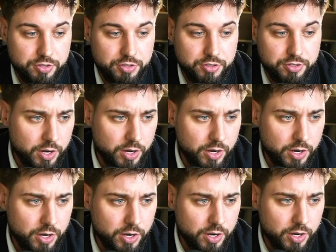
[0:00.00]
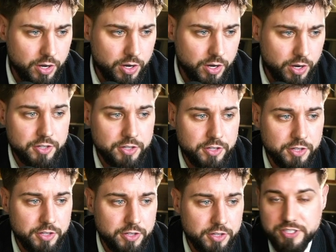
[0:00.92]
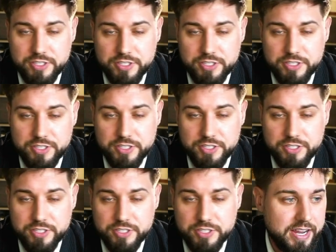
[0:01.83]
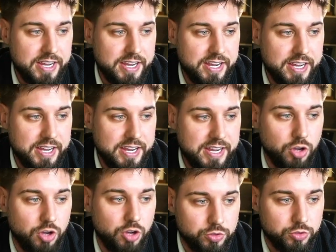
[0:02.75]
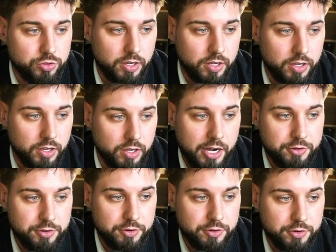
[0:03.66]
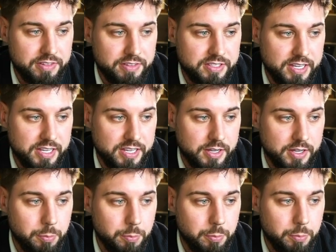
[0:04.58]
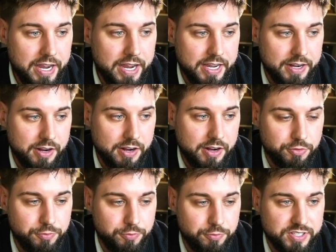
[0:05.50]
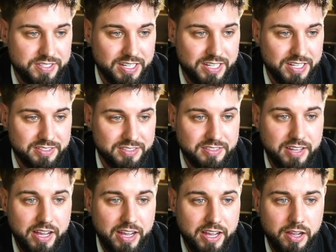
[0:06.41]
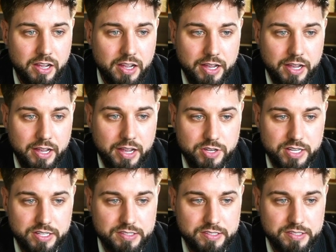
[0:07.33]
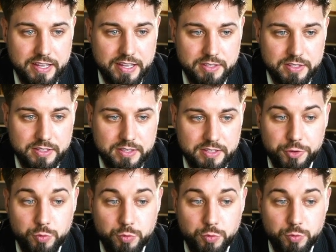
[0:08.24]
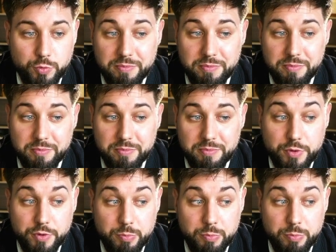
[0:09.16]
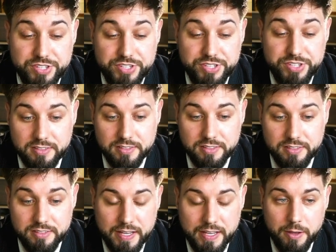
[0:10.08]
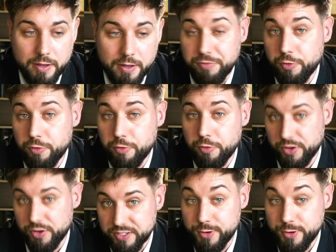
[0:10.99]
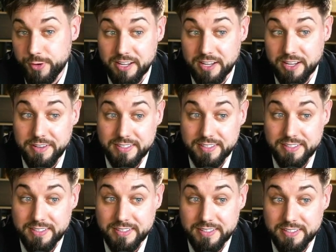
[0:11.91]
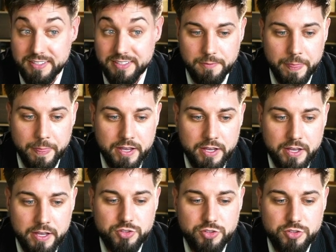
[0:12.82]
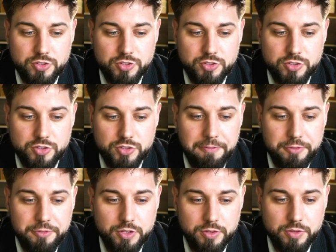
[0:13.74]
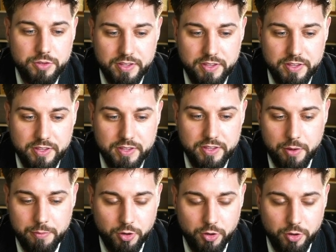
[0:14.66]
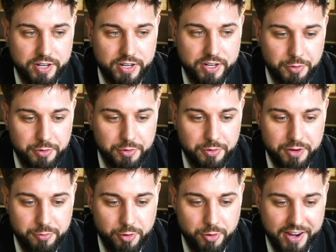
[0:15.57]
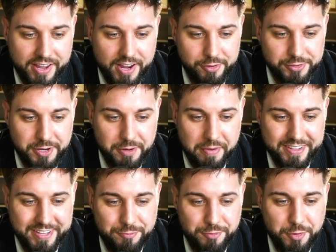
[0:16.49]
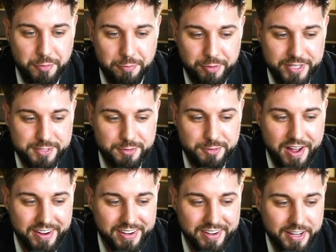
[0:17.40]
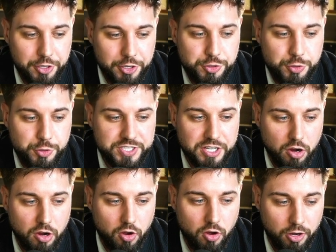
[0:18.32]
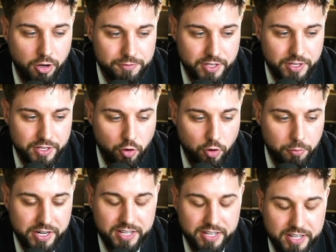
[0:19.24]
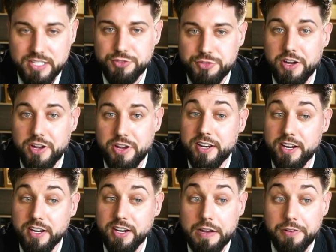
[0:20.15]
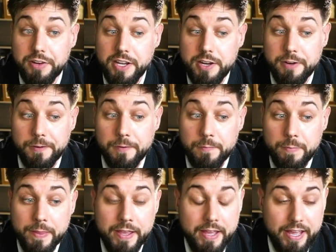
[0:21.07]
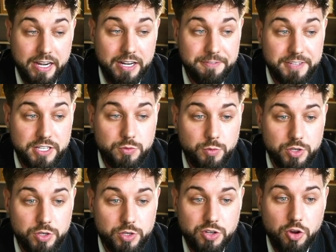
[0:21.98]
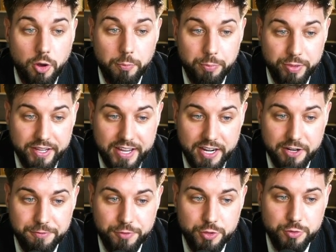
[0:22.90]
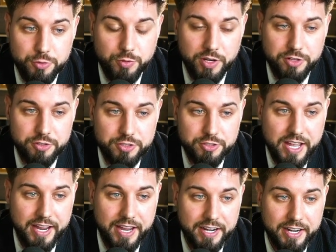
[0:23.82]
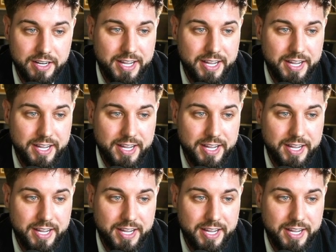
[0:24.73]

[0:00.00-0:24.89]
There would have been 263 trades in total, 117 buy and 146 sell. And you can see that the profit would have been 33% before trading fees, right? So now I'm logged into a wrong account here, but if you would press run, you would see all of the Omni Assist you have running down here. And if this was complicated for you to understand,